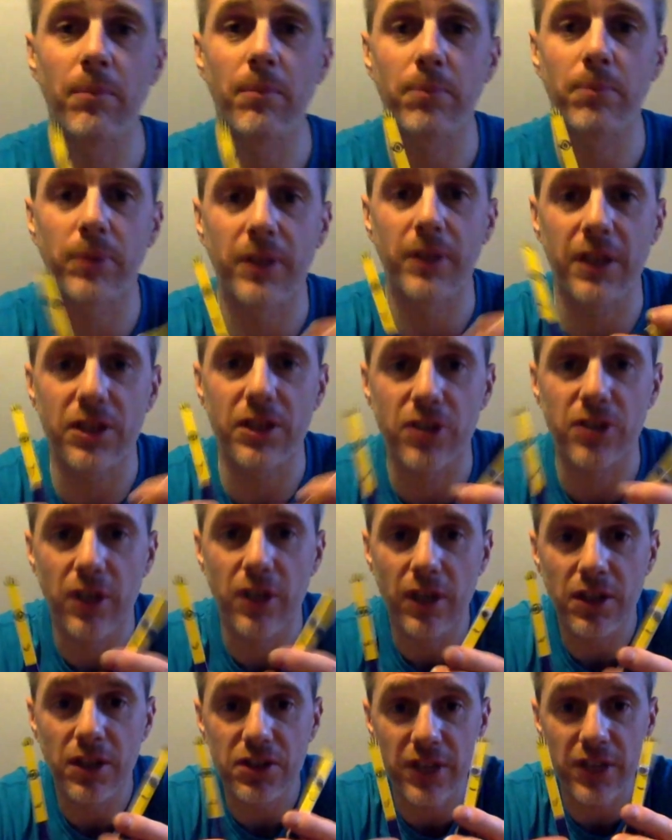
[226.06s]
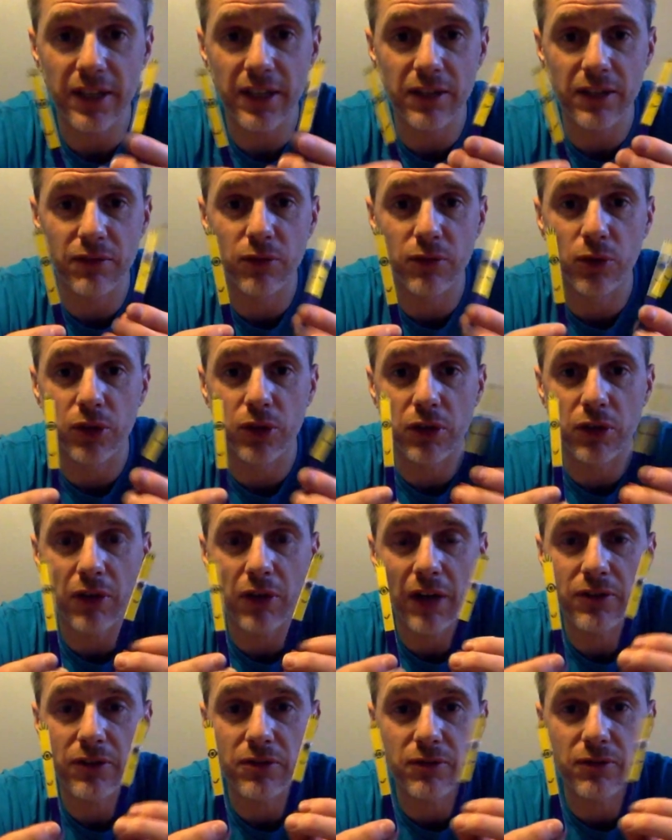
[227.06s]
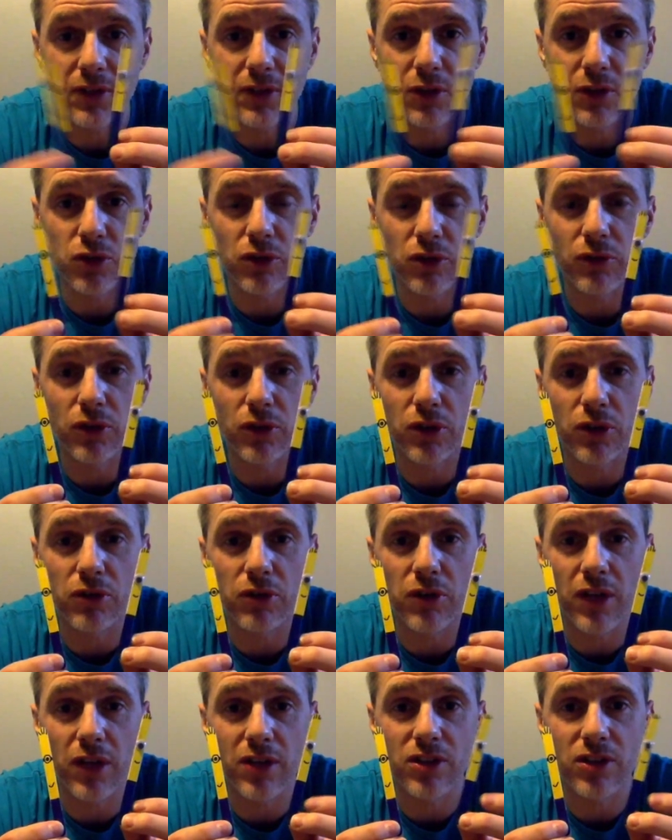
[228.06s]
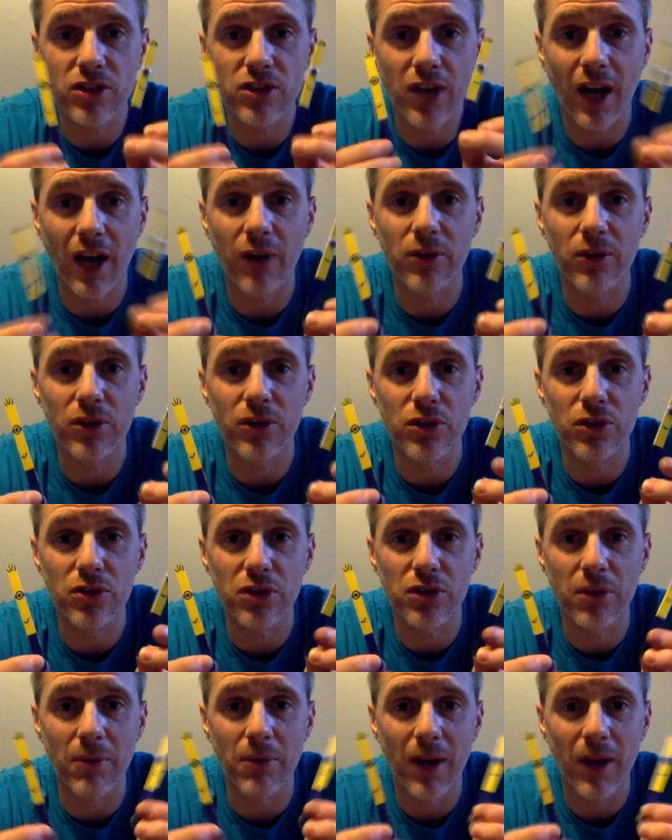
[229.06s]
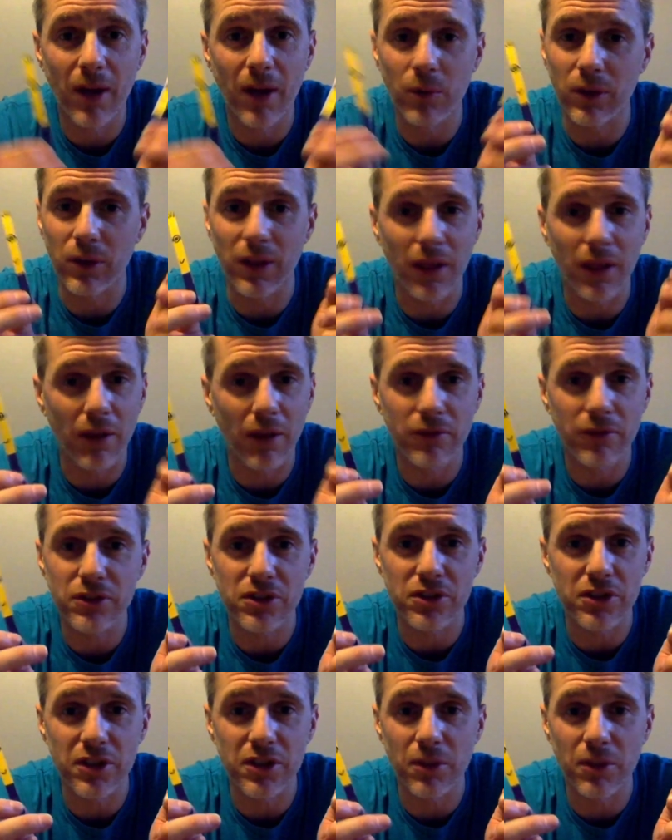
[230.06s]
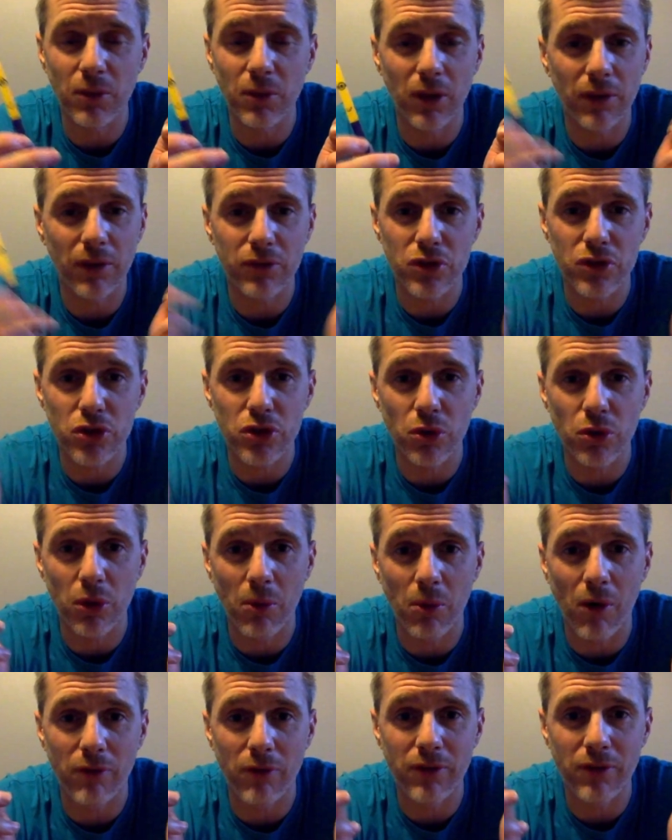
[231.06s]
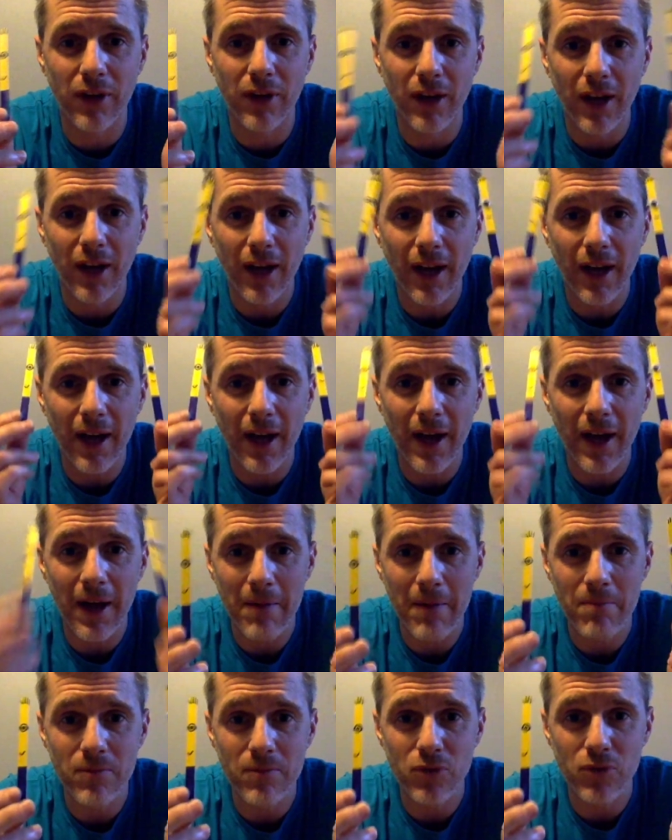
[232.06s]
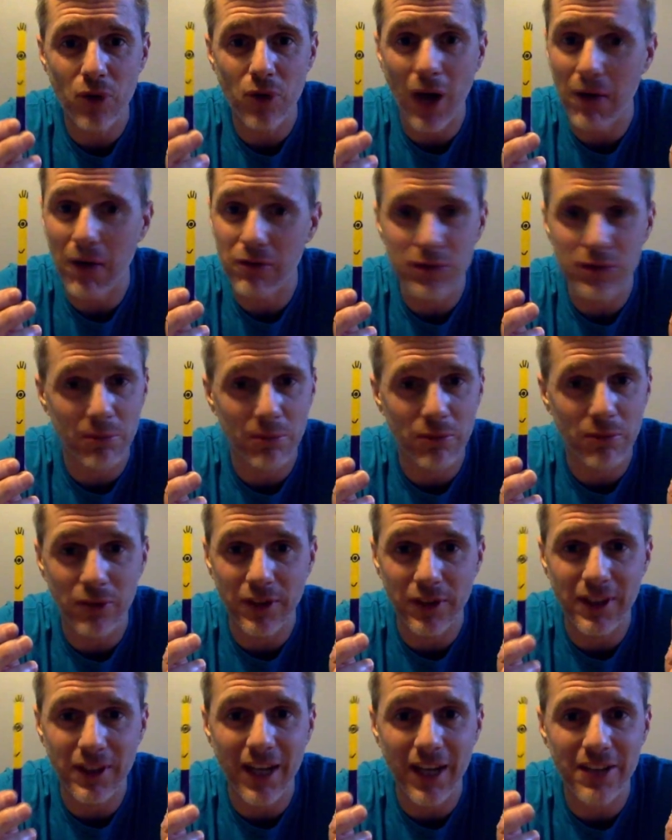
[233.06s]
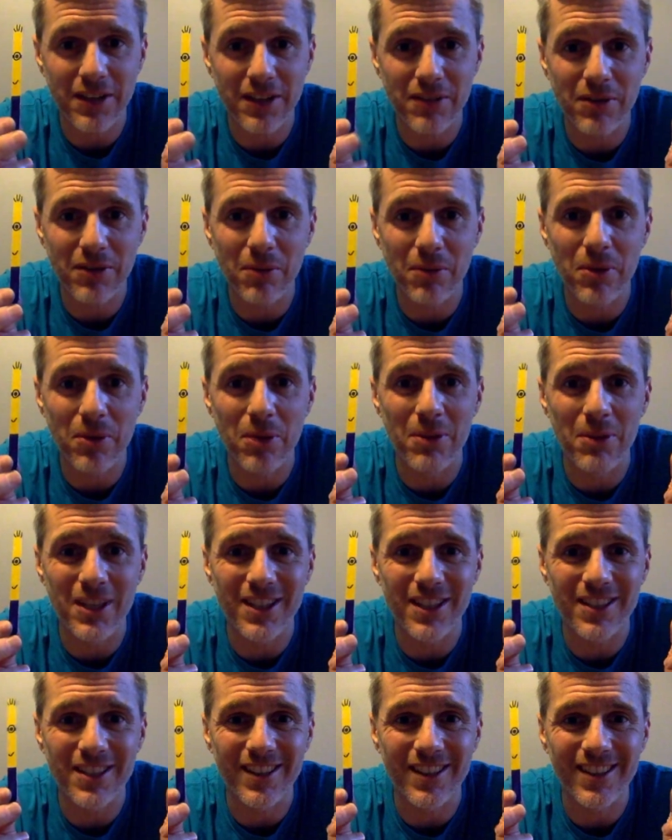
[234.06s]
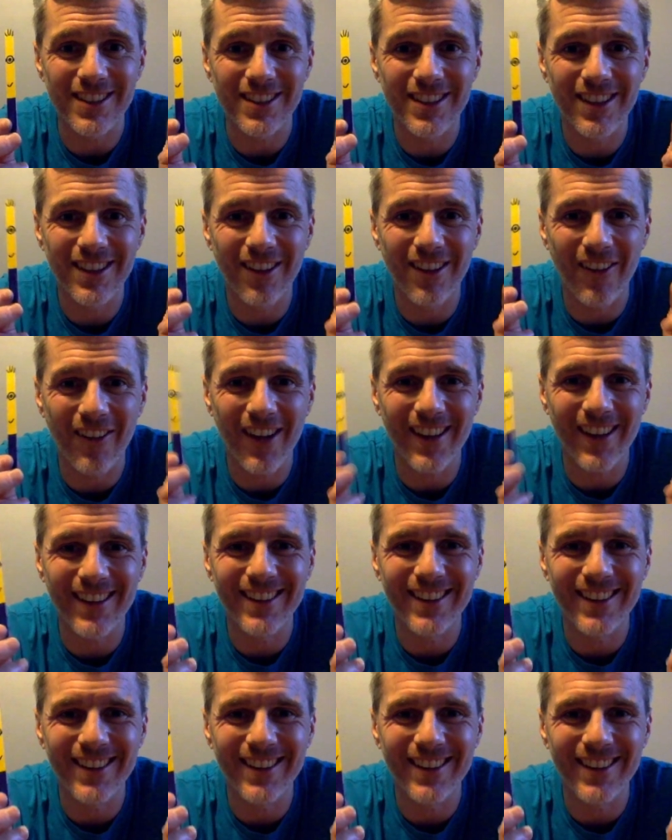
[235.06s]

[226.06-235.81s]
Please send in photographs and videos of your creations and how you're using them. We'd love to see them. We'd love to show them off. So have some fantastic fun with the Minion Stix. All right.